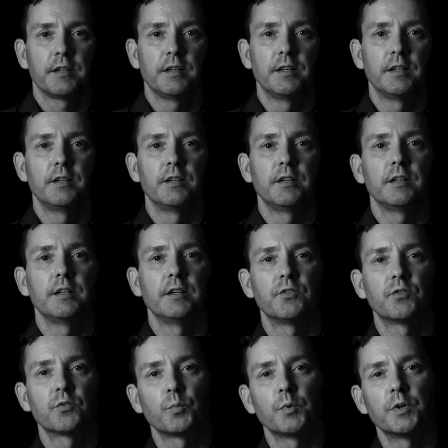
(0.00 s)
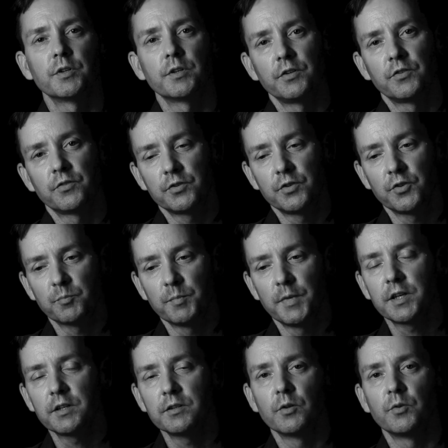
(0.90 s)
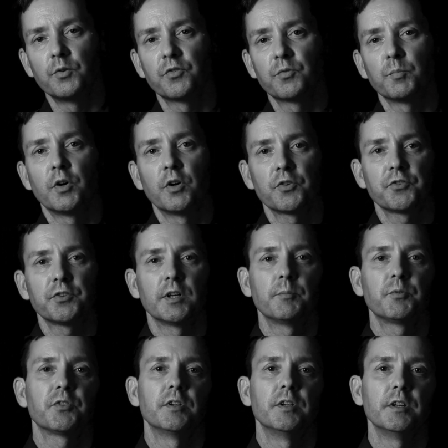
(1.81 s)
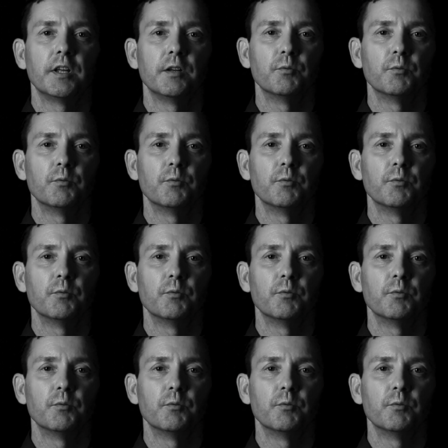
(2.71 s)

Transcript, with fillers: and, and it's one of the, it's just making those small steps and,